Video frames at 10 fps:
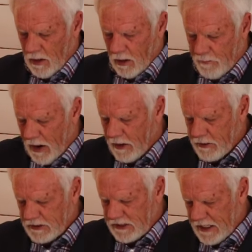
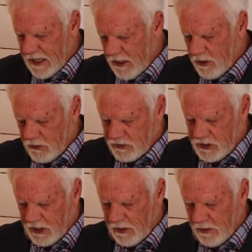Hypocrisy he
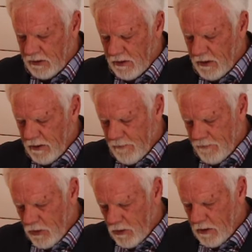used here.
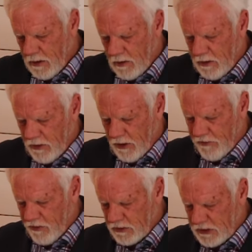In the
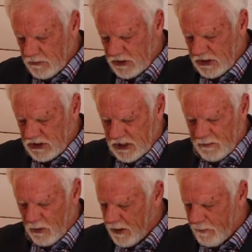other verse, it was
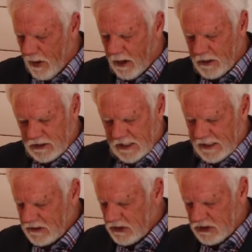dissemble. Hypocrisy
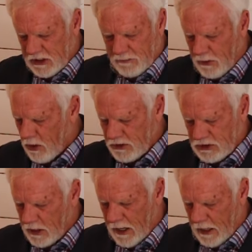and dissemble are
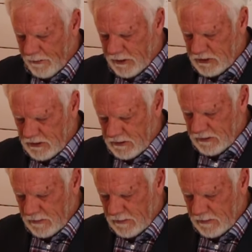synonymous.